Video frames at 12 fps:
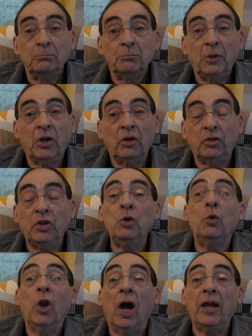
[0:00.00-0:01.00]
Because
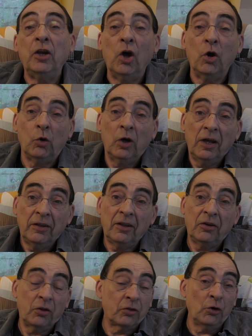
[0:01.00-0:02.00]
you and I know
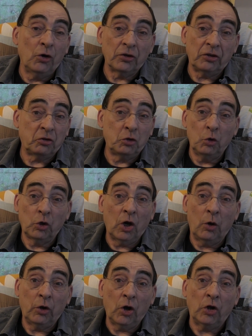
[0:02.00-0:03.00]
that the thought is still
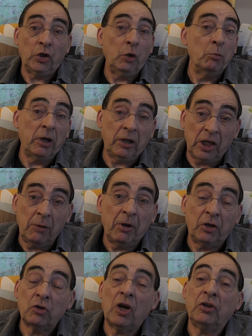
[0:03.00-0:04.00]
going on. You may, you
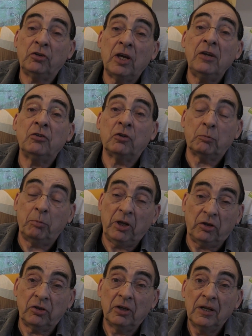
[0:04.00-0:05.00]
may try and change the
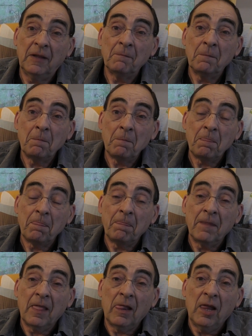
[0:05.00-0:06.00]
speech,
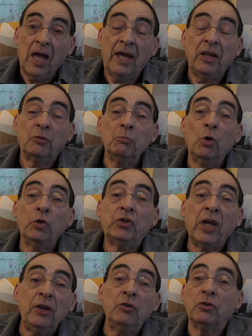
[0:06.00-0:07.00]
and it's more
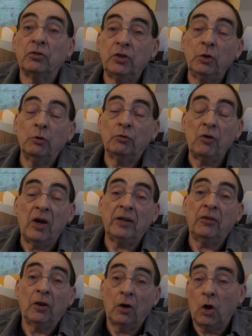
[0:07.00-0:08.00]
dangerous, you will find,
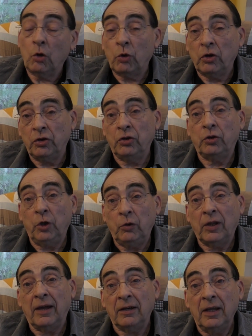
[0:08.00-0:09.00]
in the long run to do
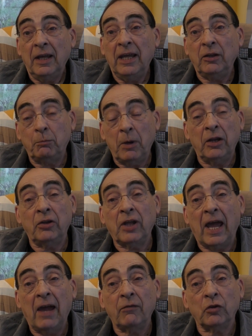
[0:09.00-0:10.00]
that. It's better to
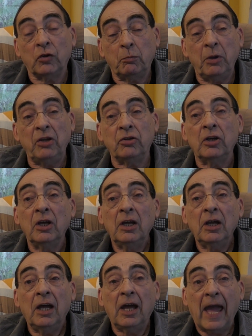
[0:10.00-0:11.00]
have the speech
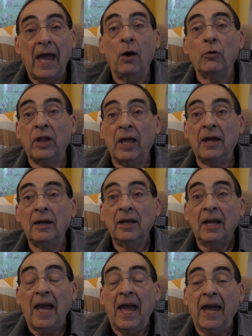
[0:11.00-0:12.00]
uh, out there,
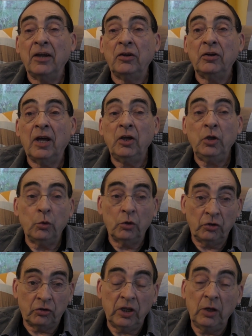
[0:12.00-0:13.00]
and uh, you
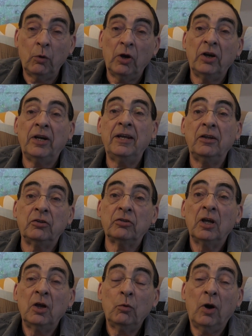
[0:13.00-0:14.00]
can see where it
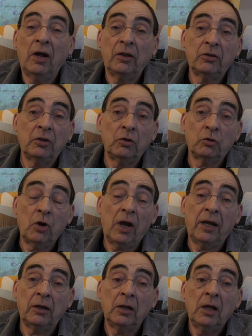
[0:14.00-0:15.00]
is, rather than
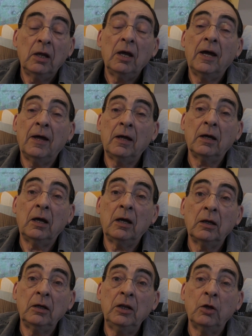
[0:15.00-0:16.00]
try and, uh, uh,
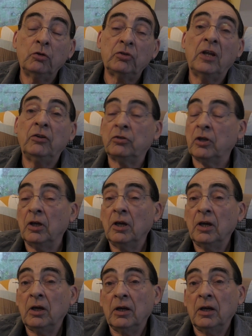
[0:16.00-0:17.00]
you know, censor
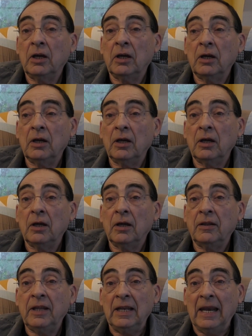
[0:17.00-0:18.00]

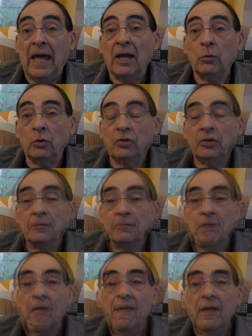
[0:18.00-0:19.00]
the language.
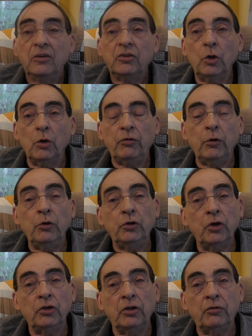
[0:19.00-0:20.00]
So if you
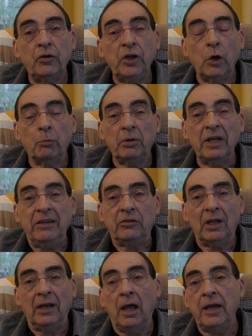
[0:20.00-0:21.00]
enjoyed this video,
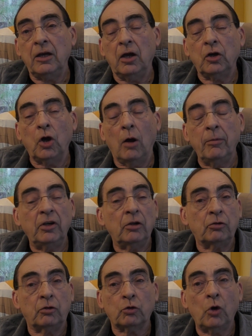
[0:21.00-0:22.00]
please like, comment,
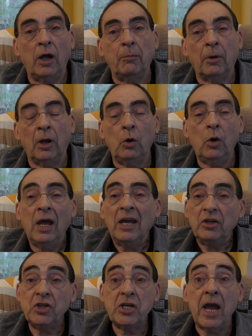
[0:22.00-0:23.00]
subscribe below,
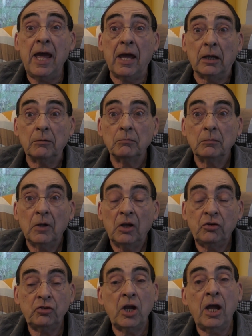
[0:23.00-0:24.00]
share,
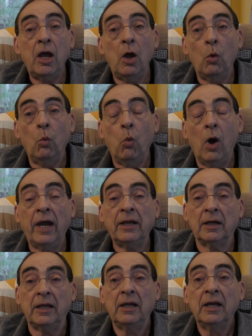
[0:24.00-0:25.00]
share
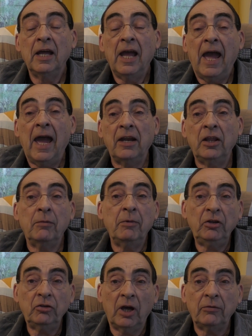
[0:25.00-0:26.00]
widely. And in the
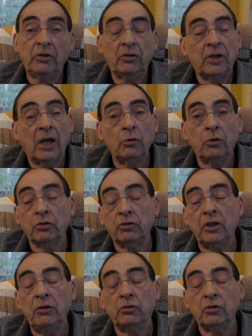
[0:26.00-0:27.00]
meantime, this is Houndog
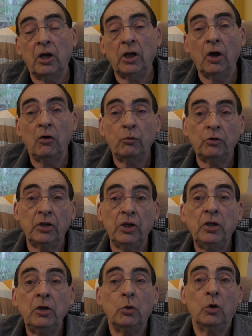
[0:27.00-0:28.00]
Steve signing off, wishing
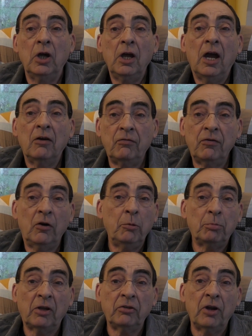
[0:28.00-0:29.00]
you a very
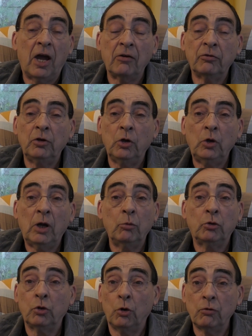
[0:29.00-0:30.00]
pleasant afternoon, and
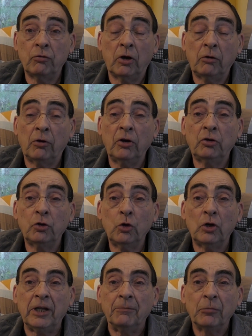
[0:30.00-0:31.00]
we'll talk very, very
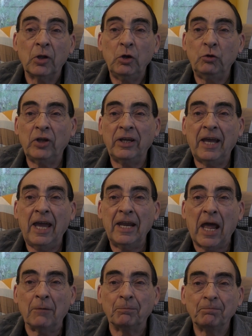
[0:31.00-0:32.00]
shortly. You take care
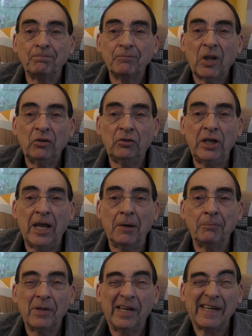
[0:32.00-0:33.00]
now. See ya.
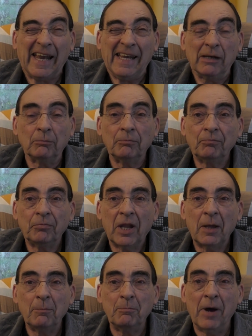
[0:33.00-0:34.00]

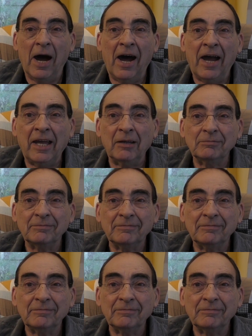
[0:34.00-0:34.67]
Bye.